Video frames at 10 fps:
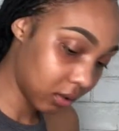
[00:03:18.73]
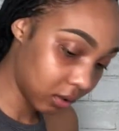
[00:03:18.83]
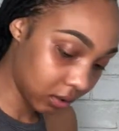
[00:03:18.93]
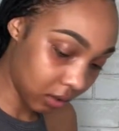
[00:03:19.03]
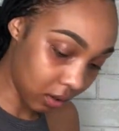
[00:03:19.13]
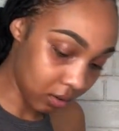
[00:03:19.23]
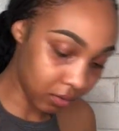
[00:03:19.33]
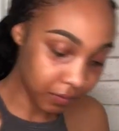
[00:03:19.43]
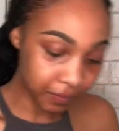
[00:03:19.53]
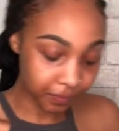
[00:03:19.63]
So
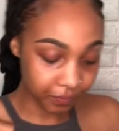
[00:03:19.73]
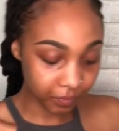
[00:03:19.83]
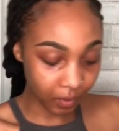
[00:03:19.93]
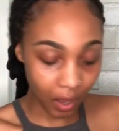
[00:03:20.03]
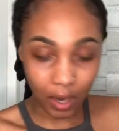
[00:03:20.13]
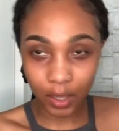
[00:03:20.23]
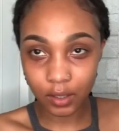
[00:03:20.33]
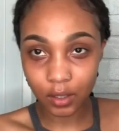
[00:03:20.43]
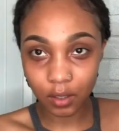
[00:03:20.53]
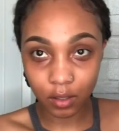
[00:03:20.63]
I like
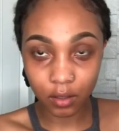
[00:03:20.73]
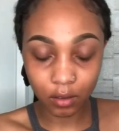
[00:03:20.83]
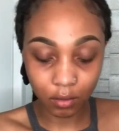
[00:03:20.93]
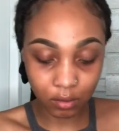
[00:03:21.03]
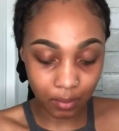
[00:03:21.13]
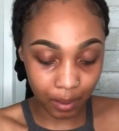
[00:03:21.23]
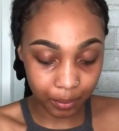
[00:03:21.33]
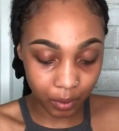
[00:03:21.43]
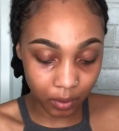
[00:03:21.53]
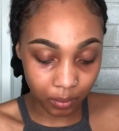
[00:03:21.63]
to use my
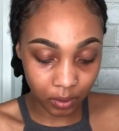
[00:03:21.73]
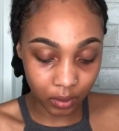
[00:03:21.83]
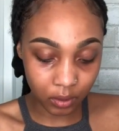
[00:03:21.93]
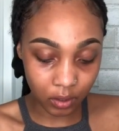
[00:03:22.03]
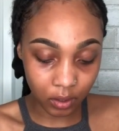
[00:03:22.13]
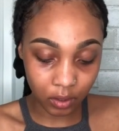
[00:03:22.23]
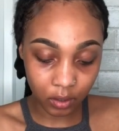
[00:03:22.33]
beauty blender.